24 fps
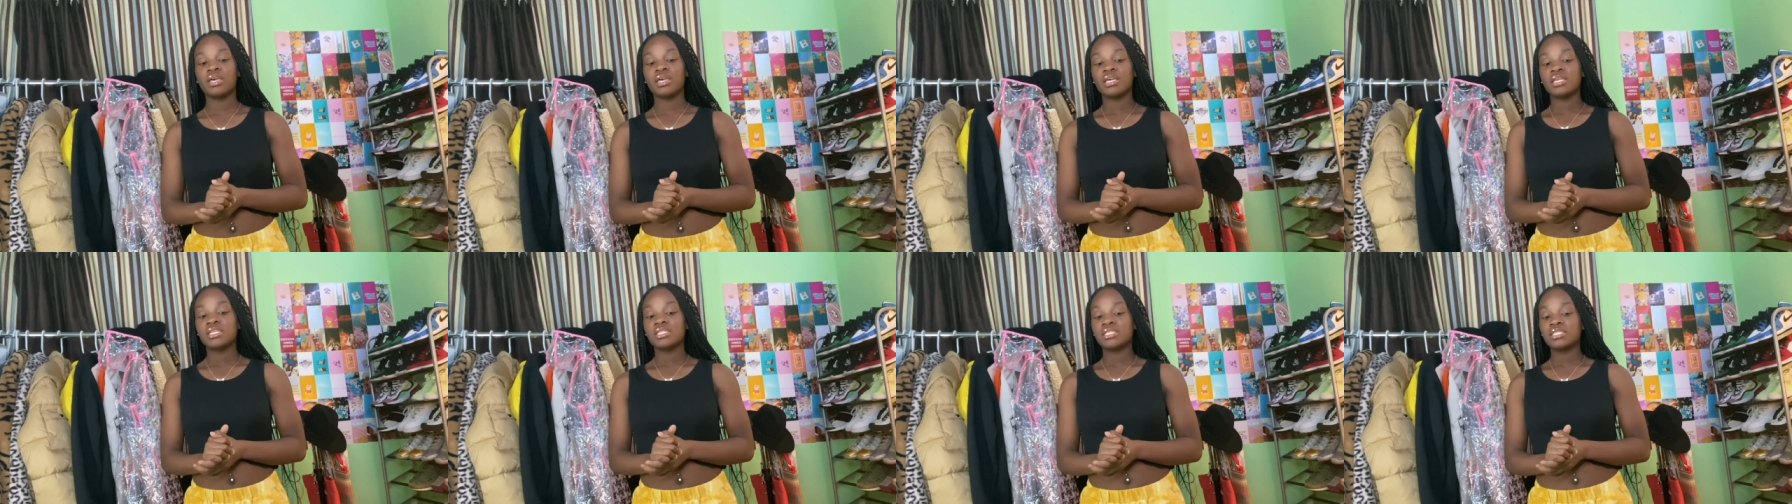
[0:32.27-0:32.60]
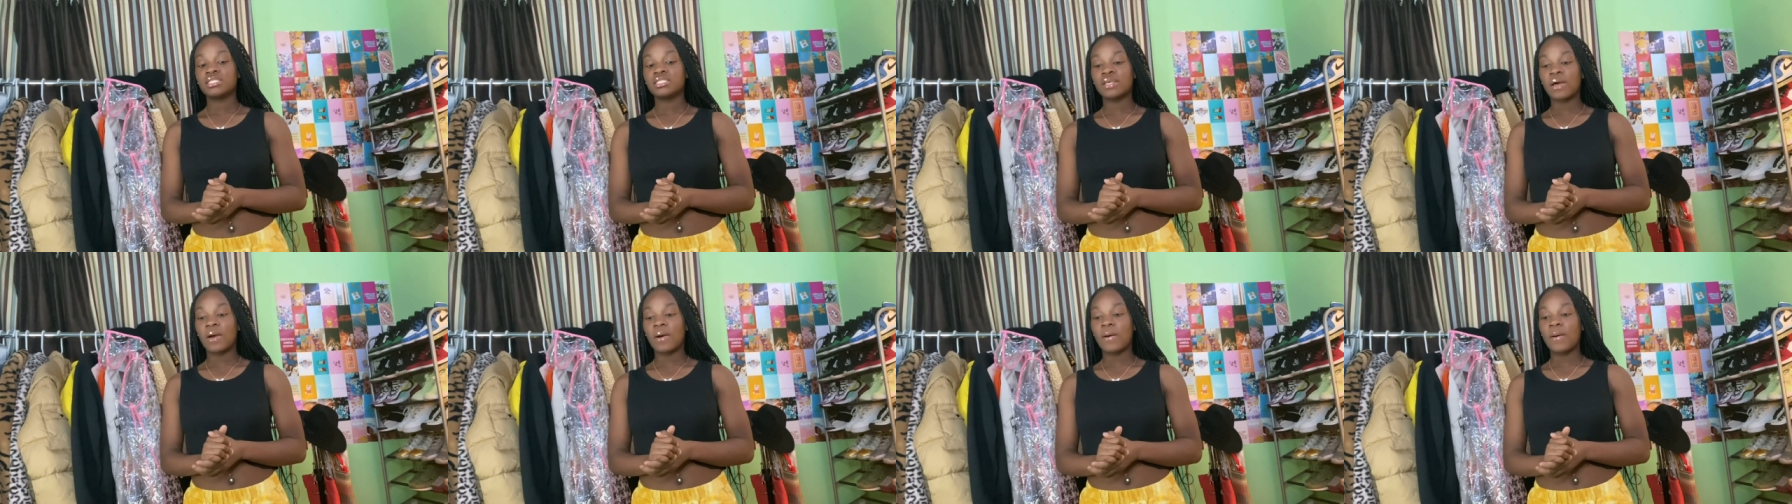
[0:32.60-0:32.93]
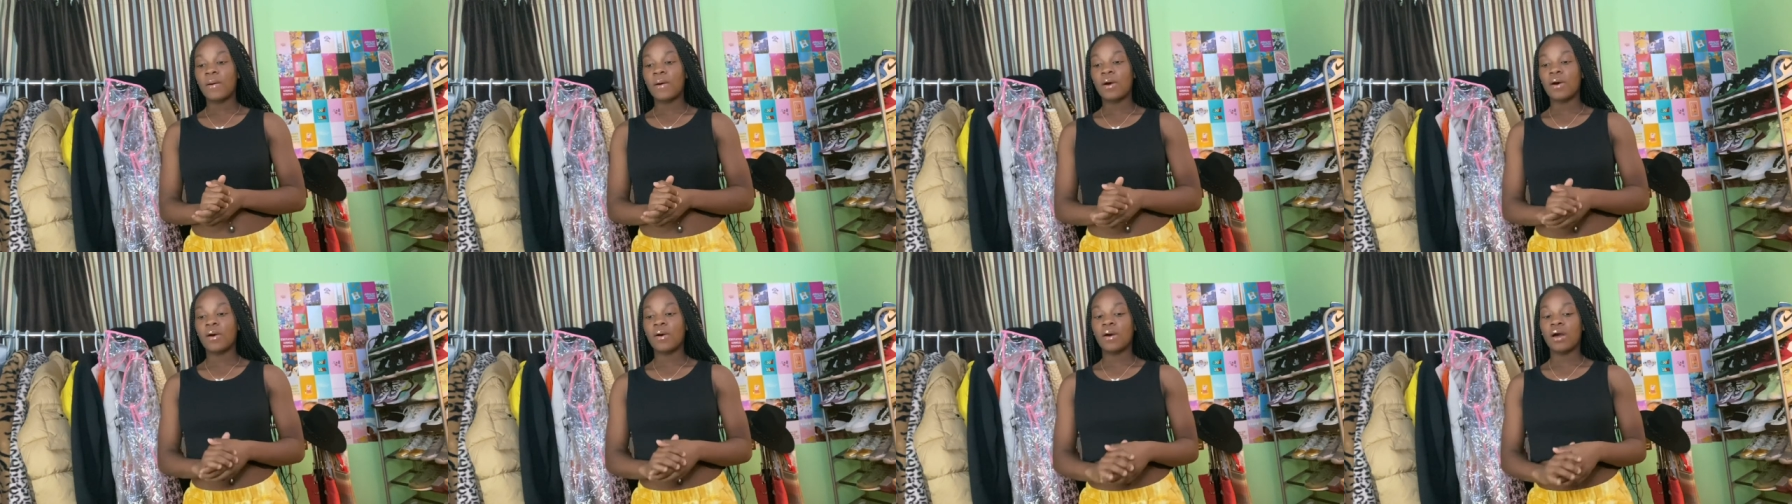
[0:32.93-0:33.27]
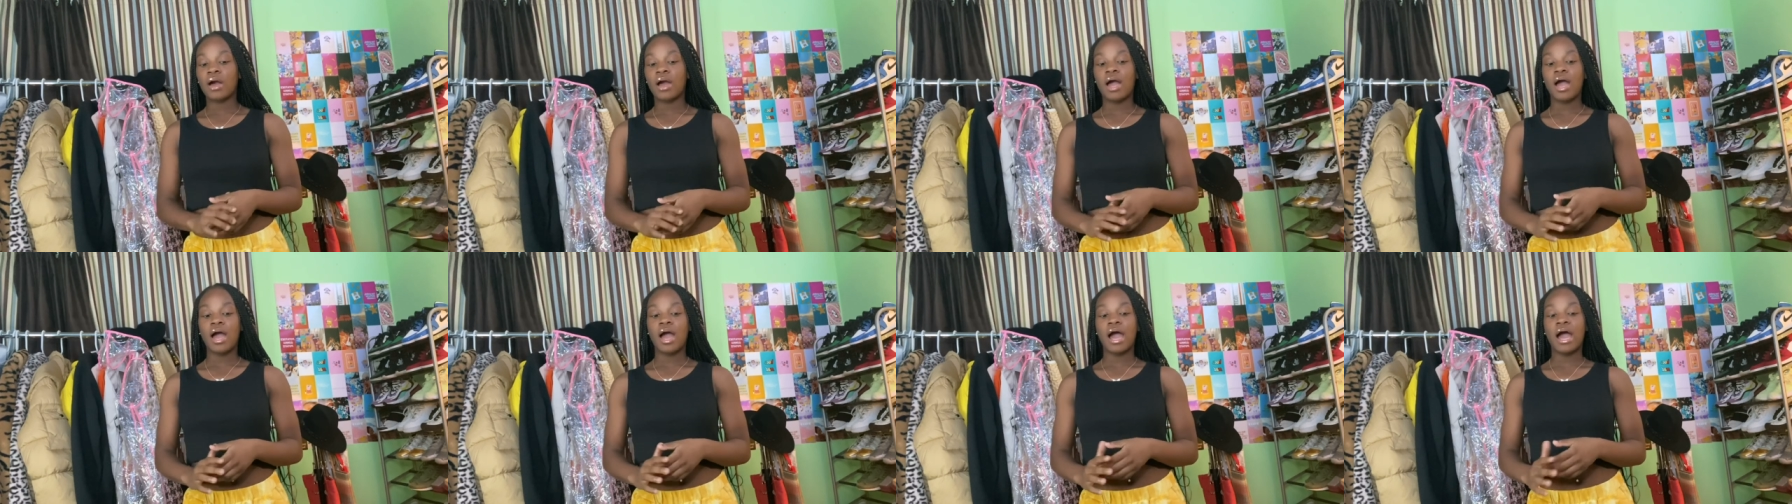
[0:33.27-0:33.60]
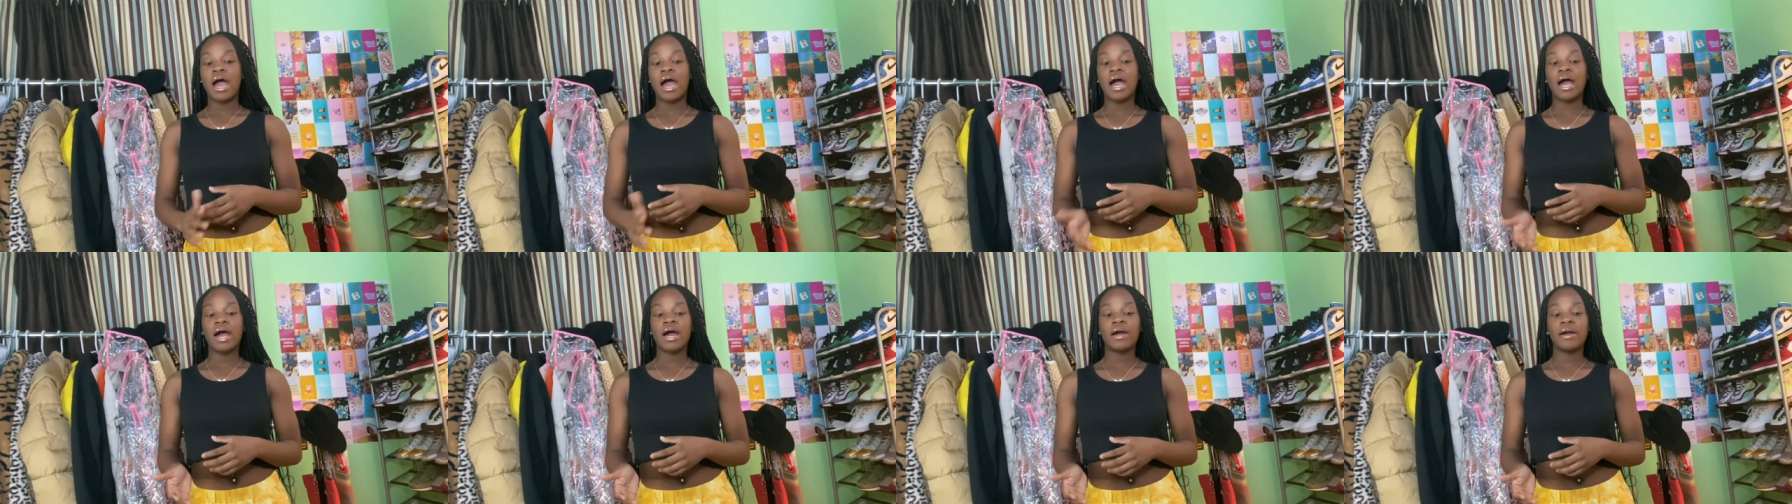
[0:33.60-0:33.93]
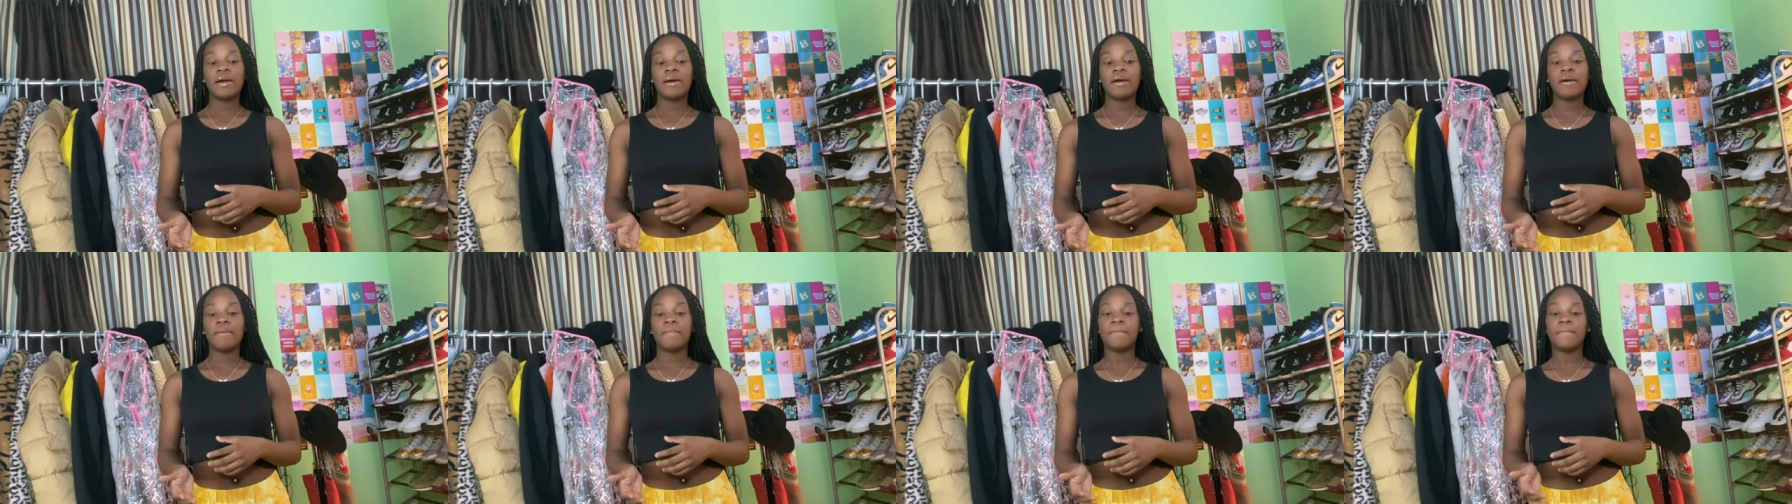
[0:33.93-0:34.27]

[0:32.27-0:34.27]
So I